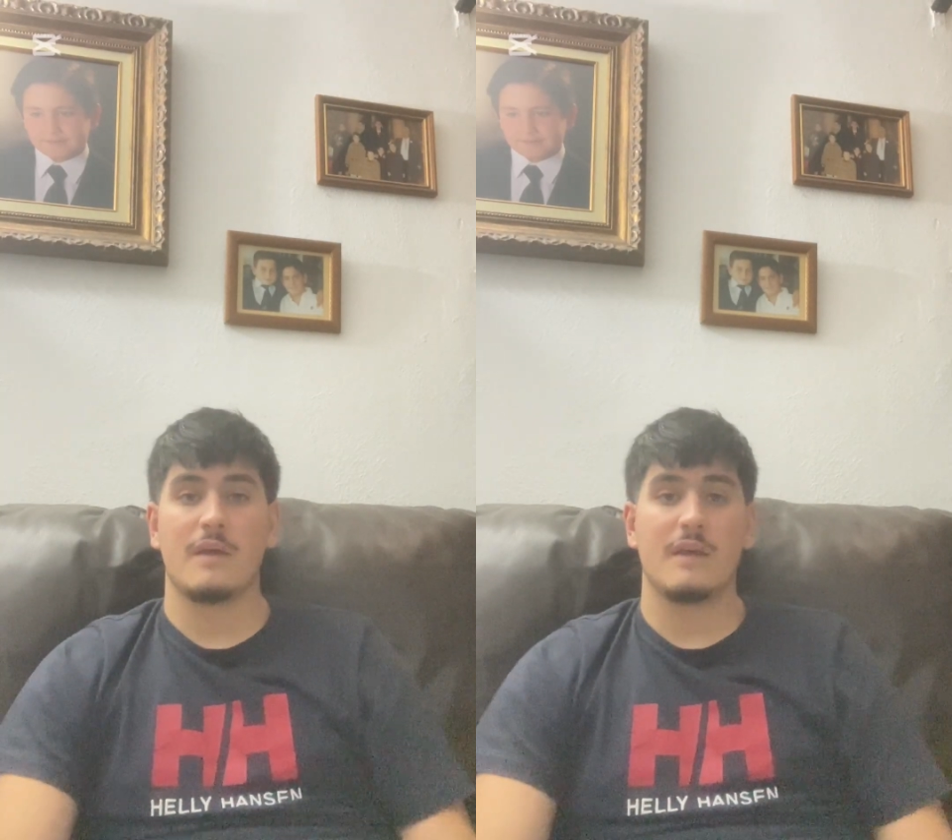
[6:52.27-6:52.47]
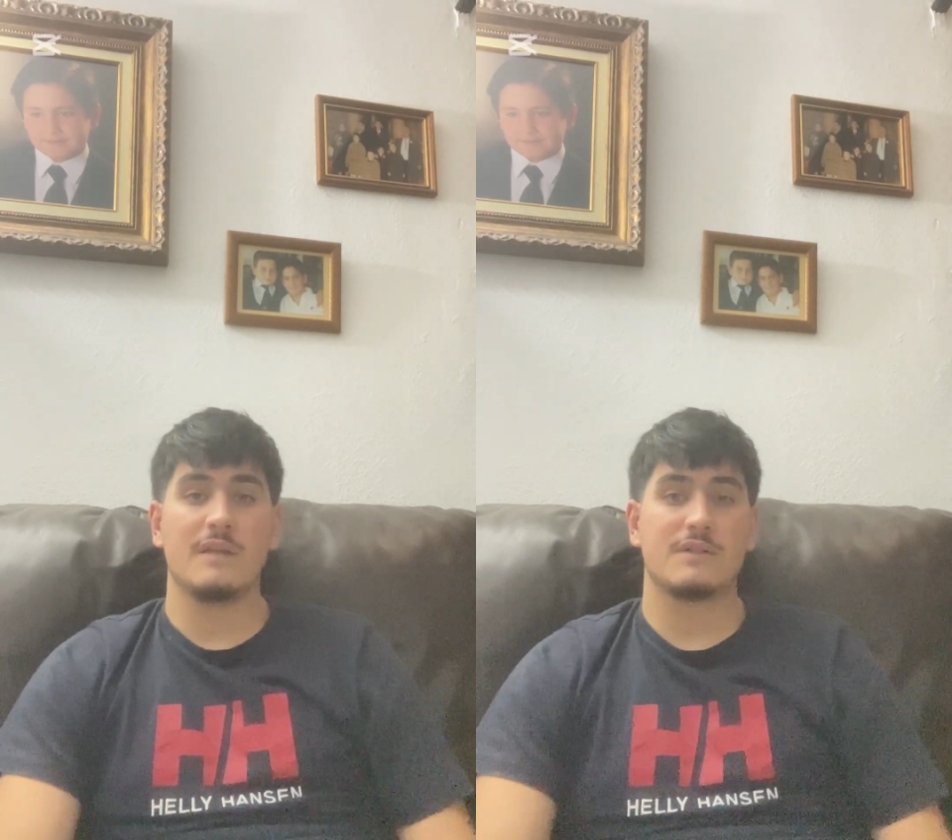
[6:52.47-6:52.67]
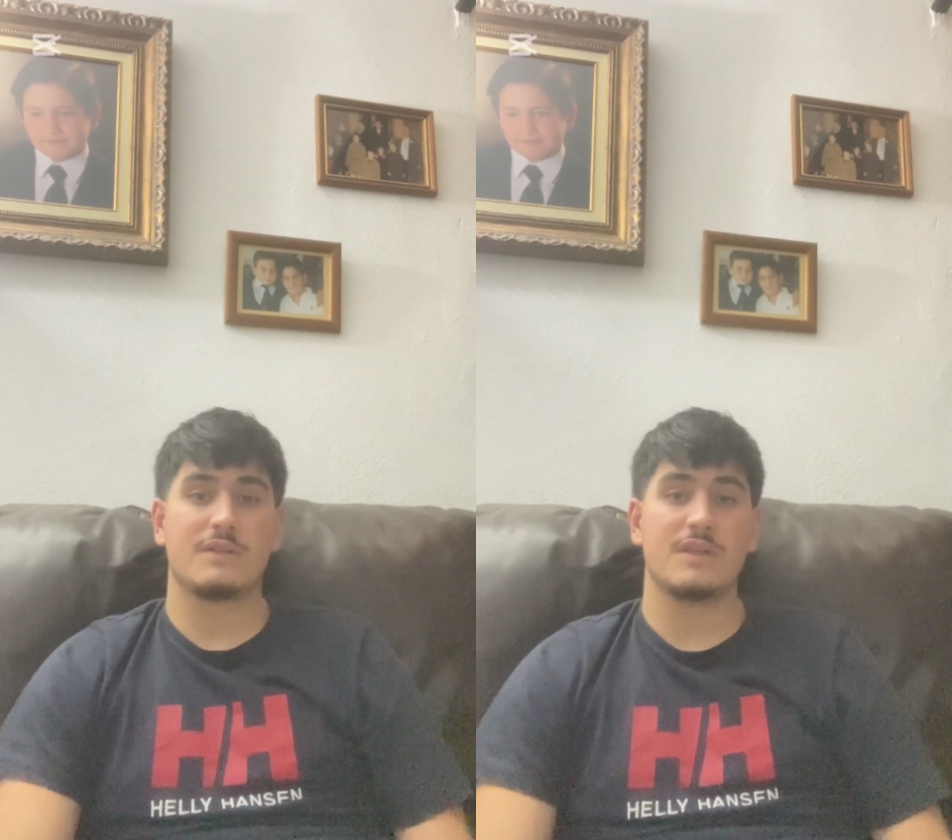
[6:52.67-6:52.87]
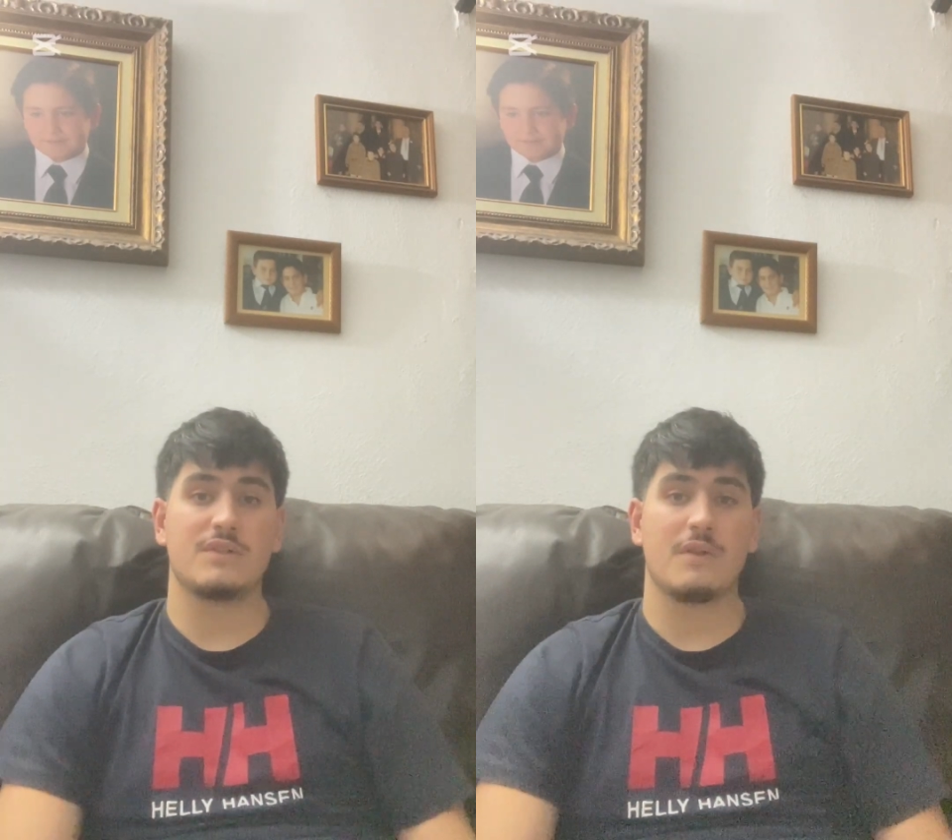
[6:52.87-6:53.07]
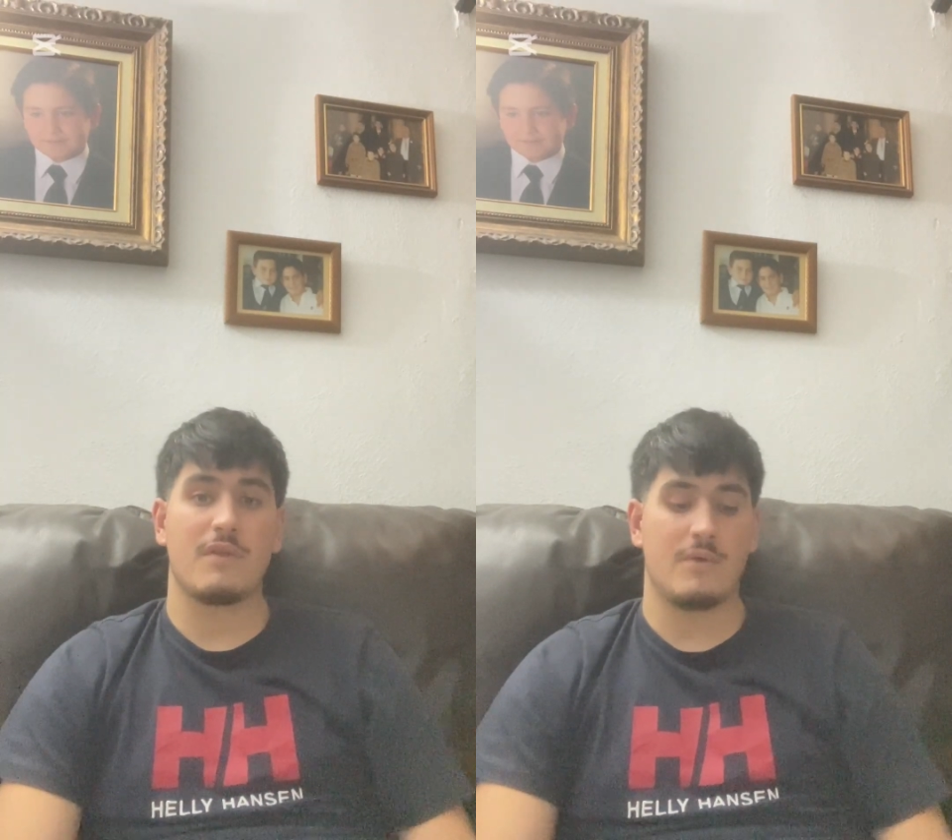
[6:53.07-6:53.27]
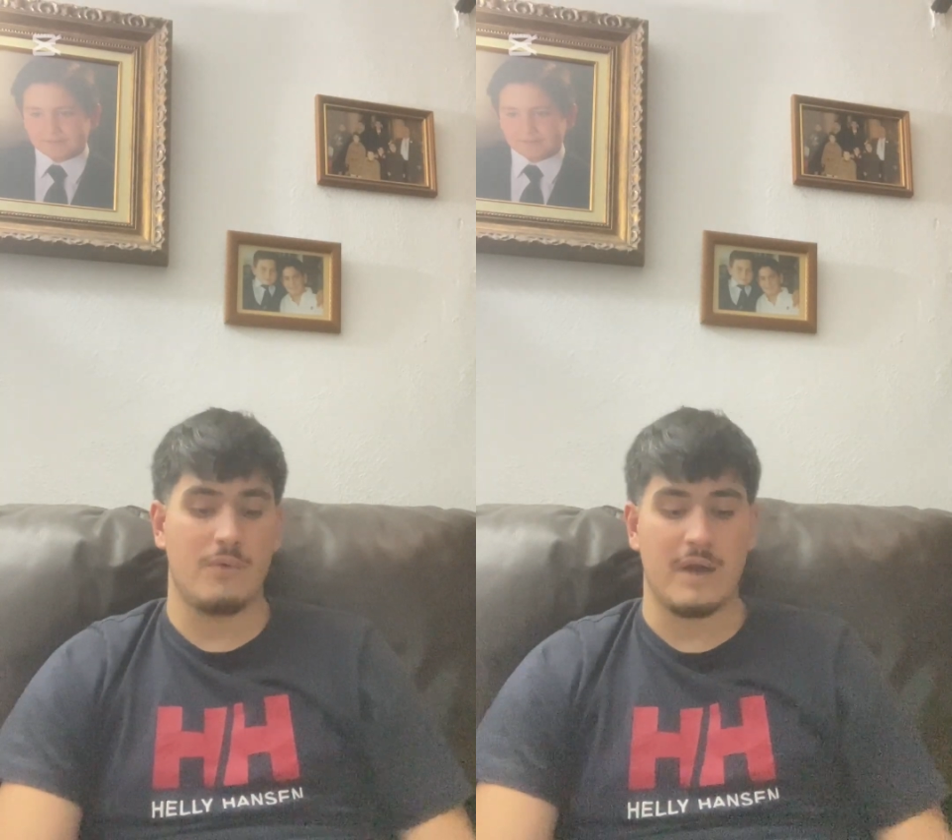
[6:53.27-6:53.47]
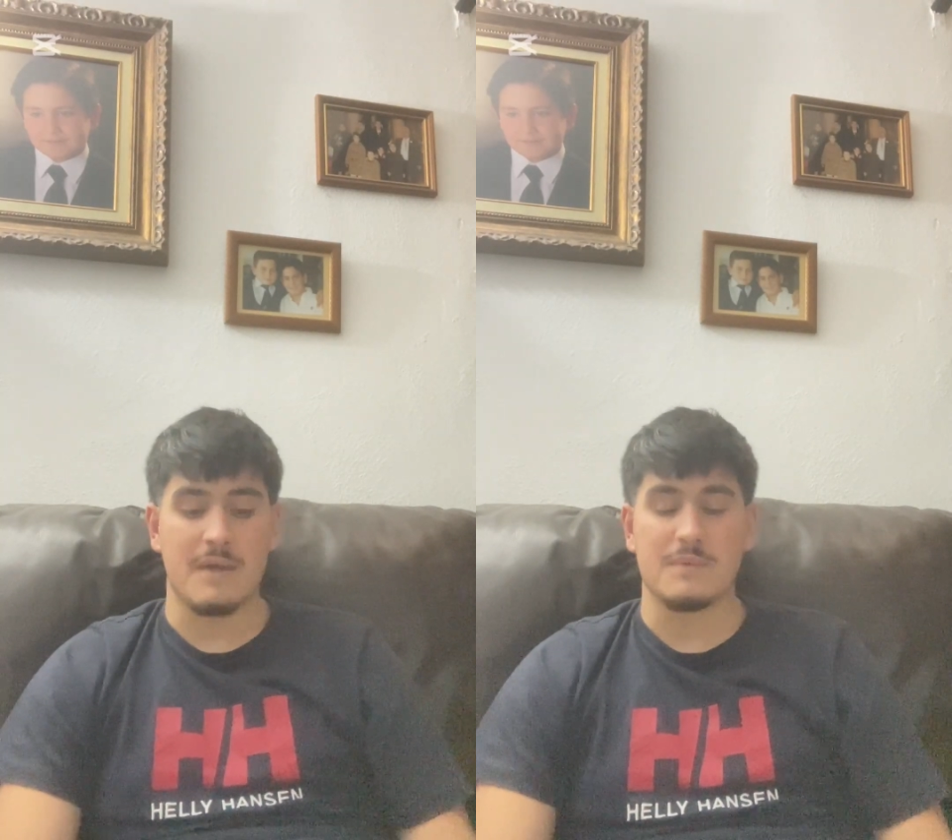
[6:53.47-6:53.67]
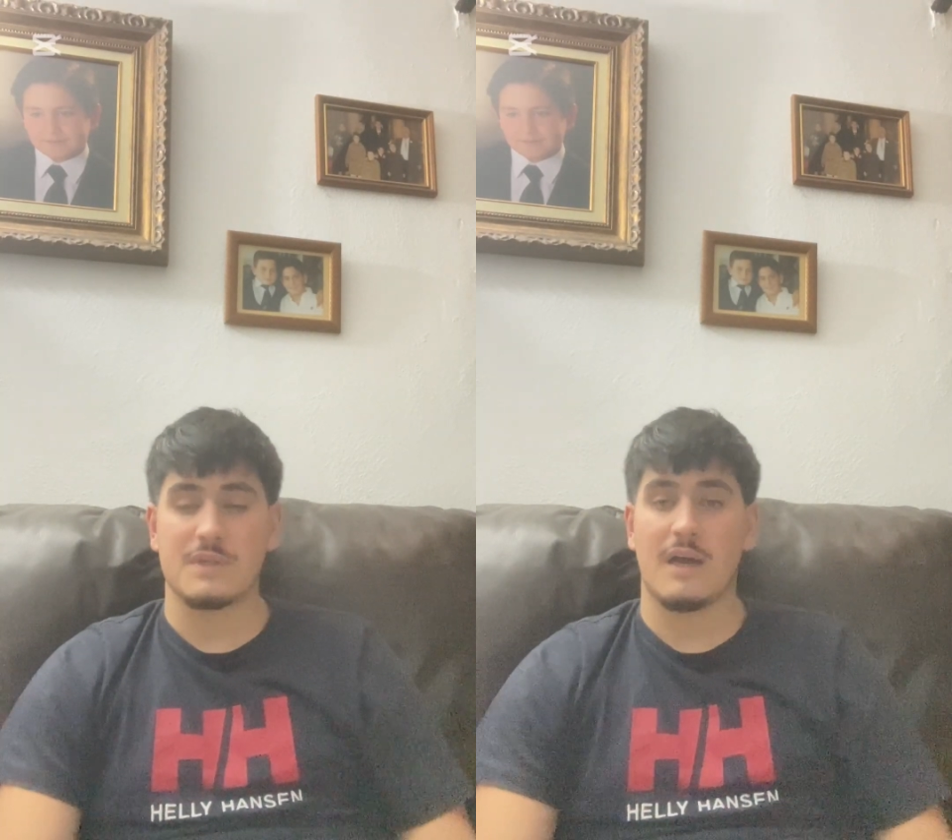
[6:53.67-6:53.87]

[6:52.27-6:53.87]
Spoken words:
is teach through games,